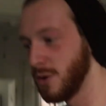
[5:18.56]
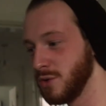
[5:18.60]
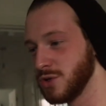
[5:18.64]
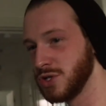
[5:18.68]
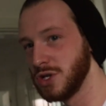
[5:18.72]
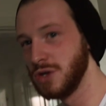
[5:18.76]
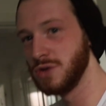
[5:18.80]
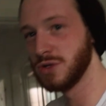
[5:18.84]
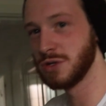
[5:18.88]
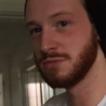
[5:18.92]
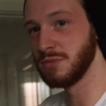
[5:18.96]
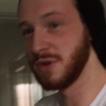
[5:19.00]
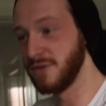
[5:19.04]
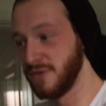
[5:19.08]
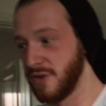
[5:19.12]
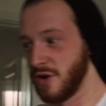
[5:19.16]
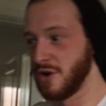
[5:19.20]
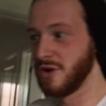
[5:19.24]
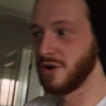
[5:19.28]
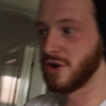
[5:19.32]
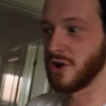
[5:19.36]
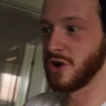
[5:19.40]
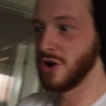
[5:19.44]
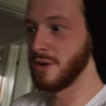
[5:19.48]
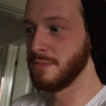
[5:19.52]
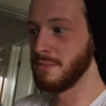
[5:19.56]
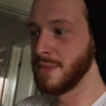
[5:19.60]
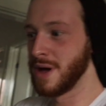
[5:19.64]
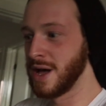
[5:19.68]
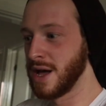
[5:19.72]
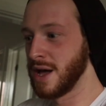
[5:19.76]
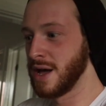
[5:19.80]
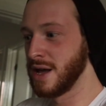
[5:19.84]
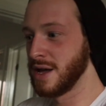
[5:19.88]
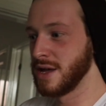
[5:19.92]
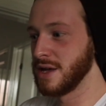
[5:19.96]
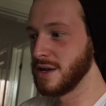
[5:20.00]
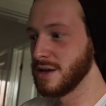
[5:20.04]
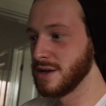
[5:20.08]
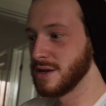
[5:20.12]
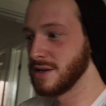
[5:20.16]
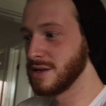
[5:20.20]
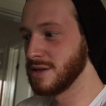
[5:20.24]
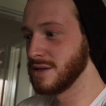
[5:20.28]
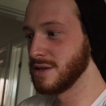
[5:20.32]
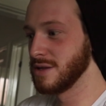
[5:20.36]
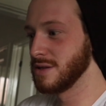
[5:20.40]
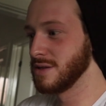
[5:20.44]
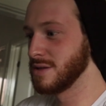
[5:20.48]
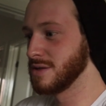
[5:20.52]
I was using before I got my
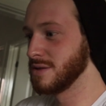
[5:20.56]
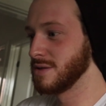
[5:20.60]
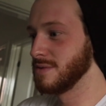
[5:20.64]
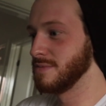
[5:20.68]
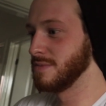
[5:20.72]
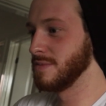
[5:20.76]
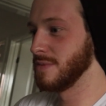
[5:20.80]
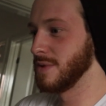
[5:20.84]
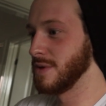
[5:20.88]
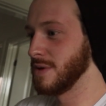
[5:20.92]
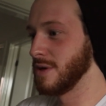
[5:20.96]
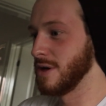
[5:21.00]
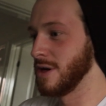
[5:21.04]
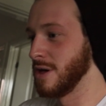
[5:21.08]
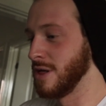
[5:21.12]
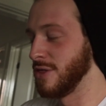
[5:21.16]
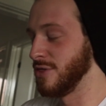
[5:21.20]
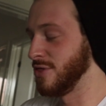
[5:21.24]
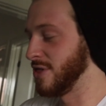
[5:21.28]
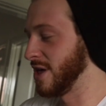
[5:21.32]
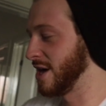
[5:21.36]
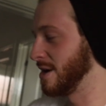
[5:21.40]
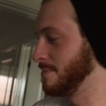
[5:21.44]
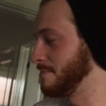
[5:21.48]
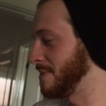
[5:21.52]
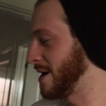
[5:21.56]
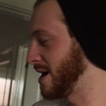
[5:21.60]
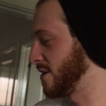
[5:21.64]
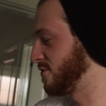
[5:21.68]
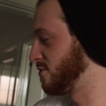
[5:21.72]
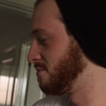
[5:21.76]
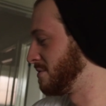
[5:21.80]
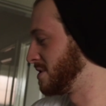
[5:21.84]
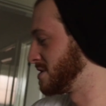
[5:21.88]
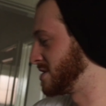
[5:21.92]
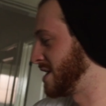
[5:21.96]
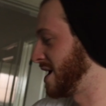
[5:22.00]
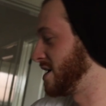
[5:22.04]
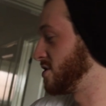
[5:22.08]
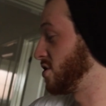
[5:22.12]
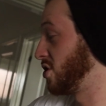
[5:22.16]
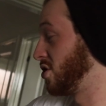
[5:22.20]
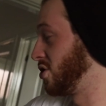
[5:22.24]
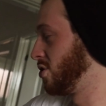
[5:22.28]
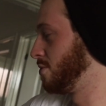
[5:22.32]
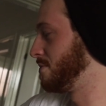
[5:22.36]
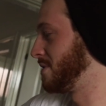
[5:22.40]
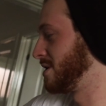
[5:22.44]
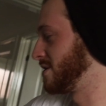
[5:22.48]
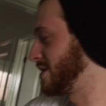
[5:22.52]
uh, thing back from my dad,
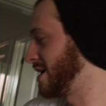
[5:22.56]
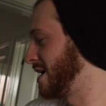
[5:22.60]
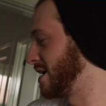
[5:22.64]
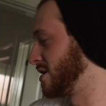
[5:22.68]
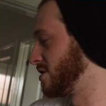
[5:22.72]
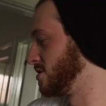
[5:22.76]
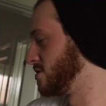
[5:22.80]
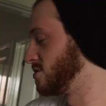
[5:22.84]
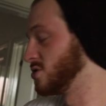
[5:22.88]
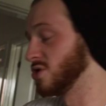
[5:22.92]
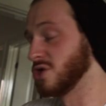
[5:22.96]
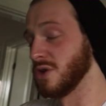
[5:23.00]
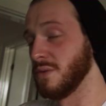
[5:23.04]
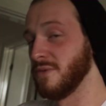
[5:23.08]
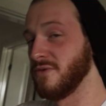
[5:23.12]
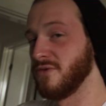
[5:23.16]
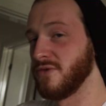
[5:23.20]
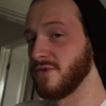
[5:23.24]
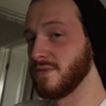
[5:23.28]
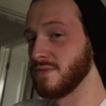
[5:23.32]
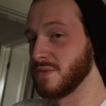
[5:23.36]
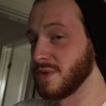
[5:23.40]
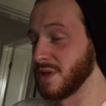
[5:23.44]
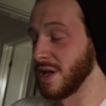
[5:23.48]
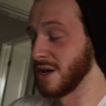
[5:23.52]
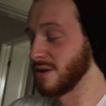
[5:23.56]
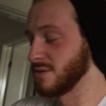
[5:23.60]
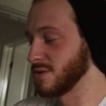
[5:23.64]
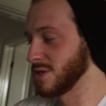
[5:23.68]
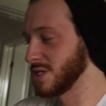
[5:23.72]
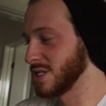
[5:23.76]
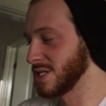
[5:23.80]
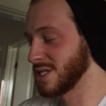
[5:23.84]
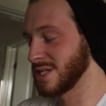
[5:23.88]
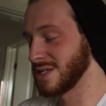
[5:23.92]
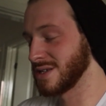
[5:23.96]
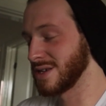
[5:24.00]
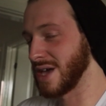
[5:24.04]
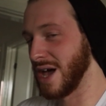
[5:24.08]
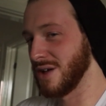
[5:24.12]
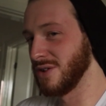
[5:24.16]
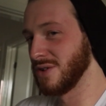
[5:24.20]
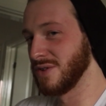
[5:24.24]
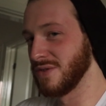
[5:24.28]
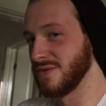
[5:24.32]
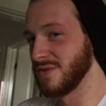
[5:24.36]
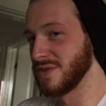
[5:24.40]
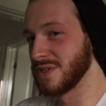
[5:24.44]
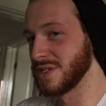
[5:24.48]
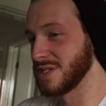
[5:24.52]
hoping that I could some like
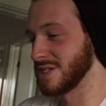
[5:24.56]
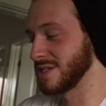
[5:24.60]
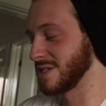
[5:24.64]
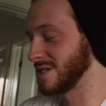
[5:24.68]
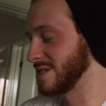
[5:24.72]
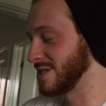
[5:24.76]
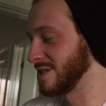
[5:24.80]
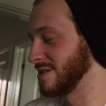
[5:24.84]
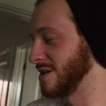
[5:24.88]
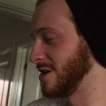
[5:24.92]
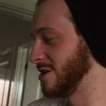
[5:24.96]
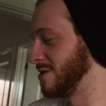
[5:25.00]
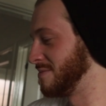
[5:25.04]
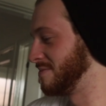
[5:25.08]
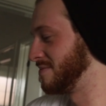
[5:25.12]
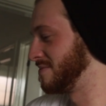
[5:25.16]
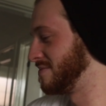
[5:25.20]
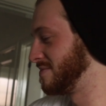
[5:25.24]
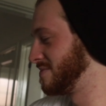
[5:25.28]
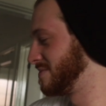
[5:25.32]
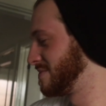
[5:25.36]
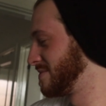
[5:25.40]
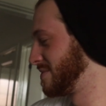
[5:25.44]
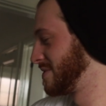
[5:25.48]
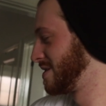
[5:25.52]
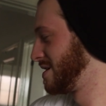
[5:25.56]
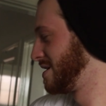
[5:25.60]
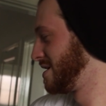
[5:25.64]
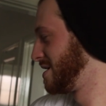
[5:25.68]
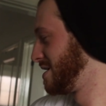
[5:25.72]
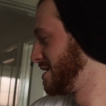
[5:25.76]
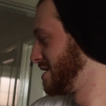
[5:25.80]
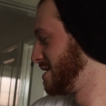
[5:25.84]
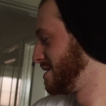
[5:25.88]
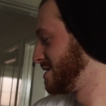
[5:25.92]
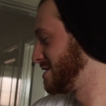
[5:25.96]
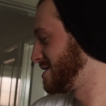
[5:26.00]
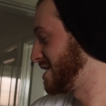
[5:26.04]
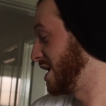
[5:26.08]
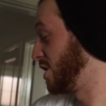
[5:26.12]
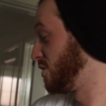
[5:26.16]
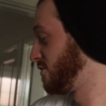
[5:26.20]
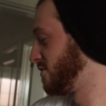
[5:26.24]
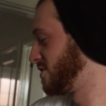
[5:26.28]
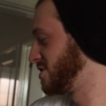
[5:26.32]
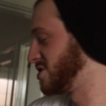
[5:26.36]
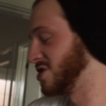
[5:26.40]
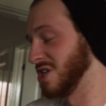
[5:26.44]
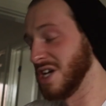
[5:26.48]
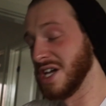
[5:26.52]
um,
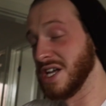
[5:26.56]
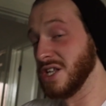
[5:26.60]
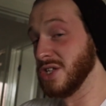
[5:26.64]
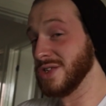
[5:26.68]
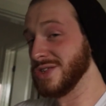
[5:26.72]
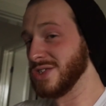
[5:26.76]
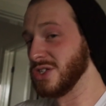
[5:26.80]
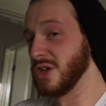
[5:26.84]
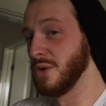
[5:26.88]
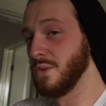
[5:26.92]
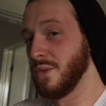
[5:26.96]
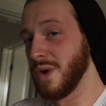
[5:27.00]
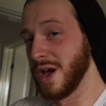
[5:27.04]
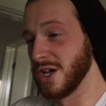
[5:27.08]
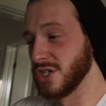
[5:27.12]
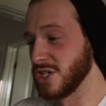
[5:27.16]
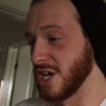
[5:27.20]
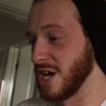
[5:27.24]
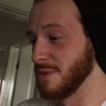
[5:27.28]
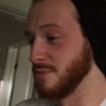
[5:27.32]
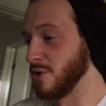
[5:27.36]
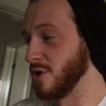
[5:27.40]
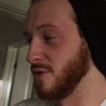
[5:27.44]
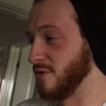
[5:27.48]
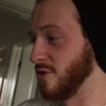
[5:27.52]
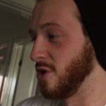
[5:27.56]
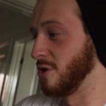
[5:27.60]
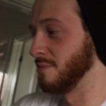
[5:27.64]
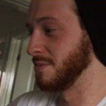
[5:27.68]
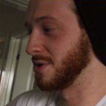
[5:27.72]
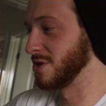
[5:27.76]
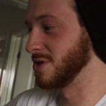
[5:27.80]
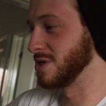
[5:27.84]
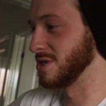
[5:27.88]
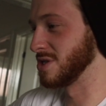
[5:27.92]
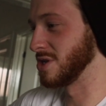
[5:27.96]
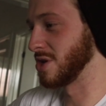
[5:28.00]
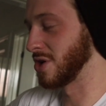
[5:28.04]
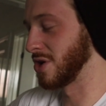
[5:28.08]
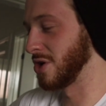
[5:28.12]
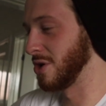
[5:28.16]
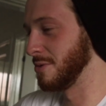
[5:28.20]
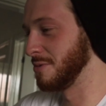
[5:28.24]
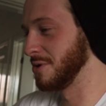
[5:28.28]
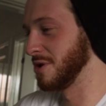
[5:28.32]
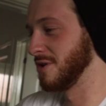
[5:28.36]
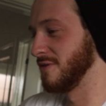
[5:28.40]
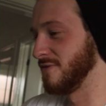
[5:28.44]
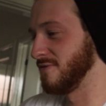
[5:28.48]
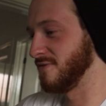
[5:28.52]
salvage it in some way, shape or form because there's a
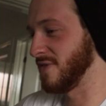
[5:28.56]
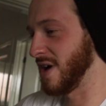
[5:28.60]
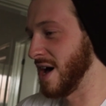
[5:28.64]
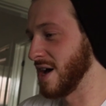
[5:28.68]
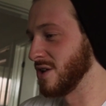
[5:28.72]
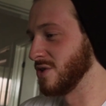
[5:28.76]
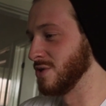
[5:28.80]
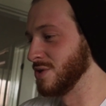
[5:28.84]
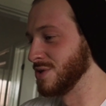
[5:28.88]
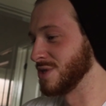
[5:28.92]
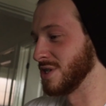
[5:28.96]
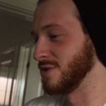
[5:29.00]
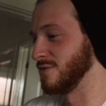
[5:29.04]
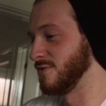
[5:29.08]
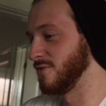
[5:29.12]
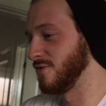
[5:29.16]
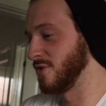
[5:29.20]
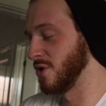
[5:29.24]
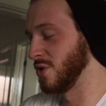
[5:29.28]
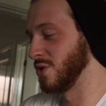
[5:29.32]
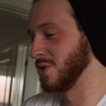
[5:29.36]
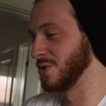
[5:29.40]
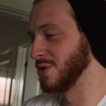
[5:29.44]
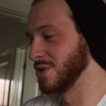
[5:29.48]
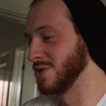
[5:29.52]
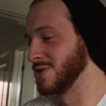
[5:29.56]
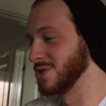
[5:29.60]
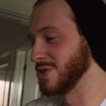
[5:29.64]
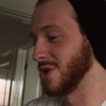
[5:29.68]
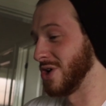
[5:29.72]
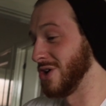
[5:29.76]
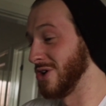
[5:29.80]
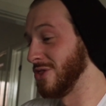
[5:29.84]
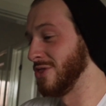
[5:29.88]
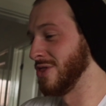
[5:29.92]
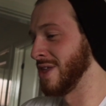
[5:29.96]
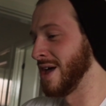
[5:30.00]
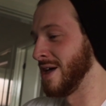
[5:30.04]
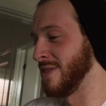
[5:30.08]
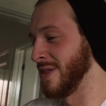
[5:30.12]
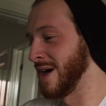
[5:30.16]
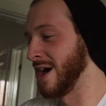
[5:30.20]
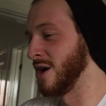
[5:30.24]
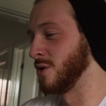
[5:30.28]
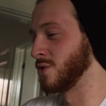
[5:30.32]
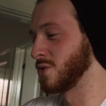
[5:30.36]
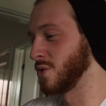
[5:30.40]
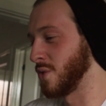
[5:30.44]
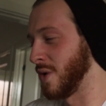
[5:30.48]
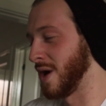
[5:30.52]
couple of files and folders on there that
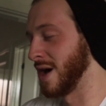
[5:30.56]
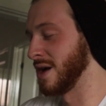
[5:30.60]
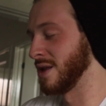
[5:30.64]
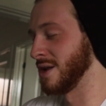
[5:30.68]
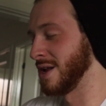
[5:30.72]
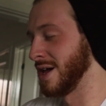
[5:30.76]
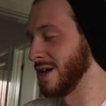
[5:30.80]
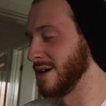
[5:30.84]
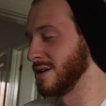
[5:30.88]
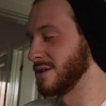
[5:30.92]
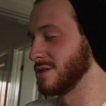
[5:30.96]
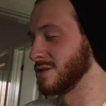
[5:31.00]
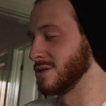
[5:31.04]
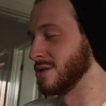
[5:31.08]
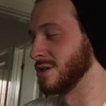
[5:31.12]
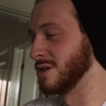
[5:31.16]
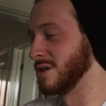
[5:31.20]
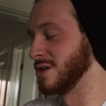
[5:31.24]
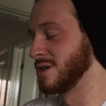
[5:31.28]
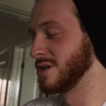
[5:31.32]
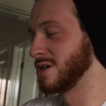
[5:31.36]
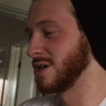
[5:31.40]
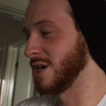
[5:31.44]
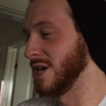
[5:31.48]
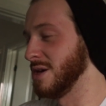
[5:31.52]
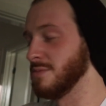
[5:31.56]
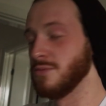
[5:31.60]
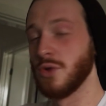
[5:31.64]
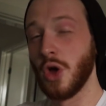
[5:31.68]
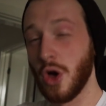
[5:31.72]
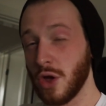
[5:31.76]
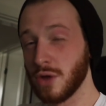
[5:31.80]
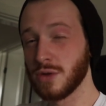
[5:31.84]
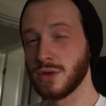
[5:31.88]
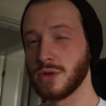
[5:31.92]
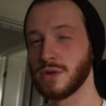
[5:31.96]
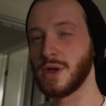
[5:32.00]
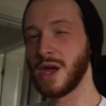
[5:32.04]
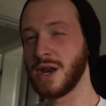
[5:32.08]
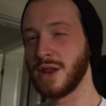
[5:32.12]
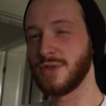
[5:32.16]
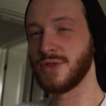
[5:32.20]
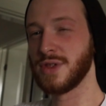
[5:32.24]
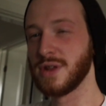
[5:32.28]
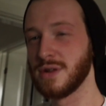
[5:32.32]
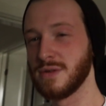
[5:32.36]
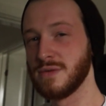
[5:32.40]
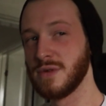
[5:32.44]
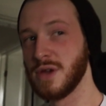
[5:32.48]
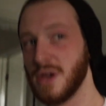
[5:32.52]
I would quite like to keep. Not
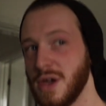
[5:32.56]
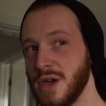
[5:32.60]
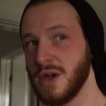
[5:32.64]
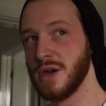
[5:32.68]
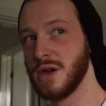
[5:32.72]
anything